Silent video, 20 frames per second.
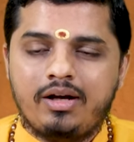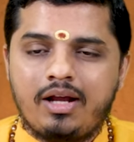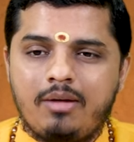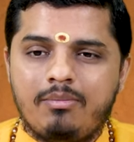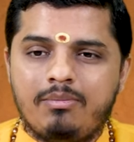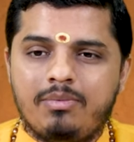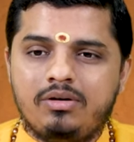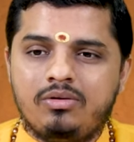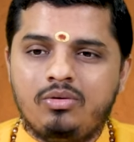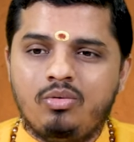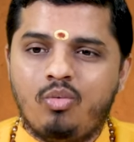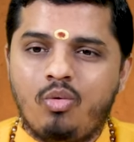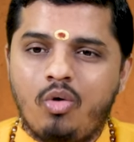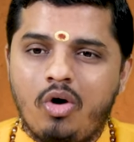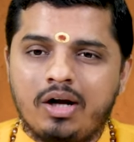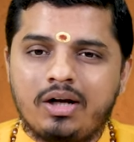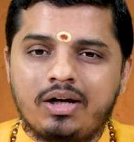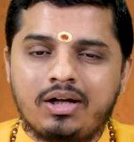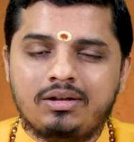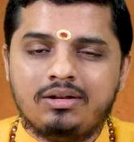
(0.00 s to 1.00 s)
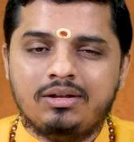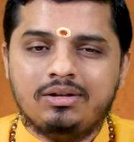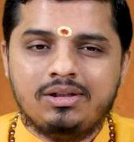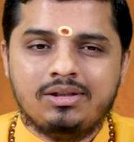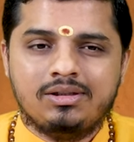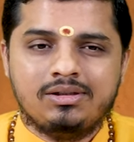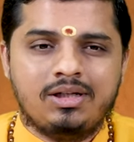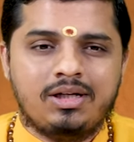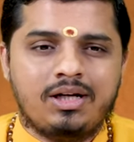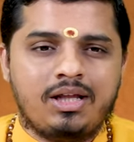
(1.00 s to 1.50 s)
happen? What are the
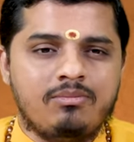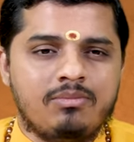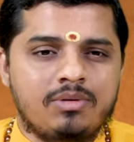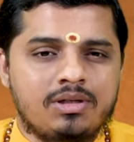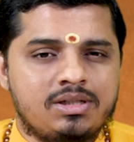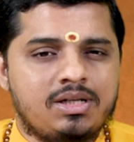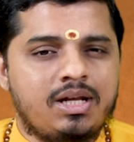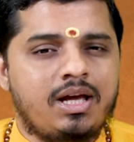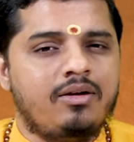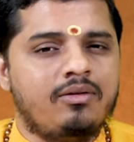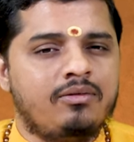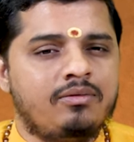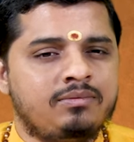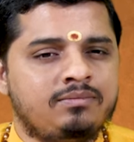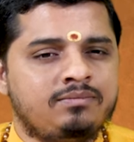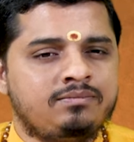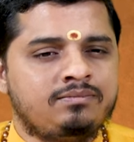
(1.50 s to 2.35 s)
things that I must have?